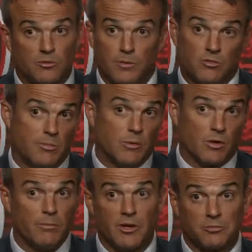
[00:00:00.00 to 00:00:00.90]
But to me, one
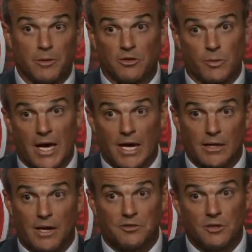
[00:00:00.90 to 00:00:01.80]
of the biggest plays we had
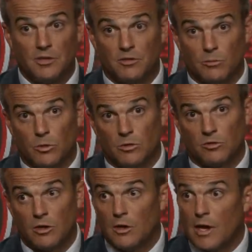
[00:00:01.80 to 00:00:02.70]
last season was